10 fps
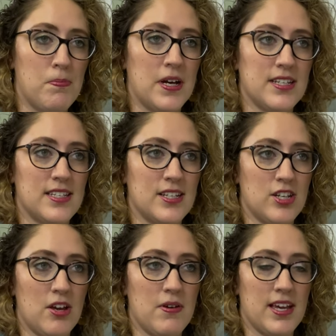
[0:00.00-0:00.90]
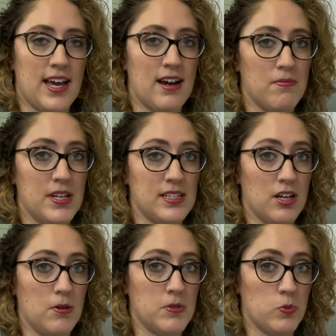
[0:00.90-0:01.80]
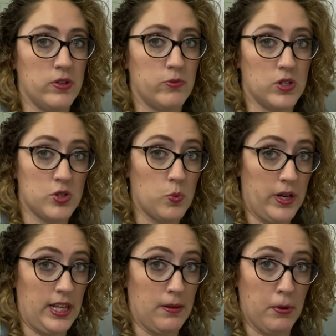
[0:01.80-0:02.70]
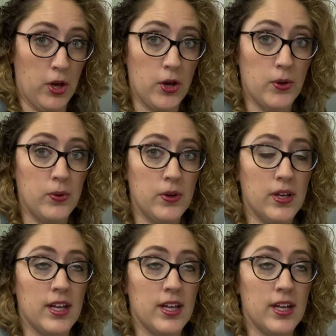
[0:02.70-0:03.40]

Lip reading: but knowing how many times we've watched Winnie the Pooh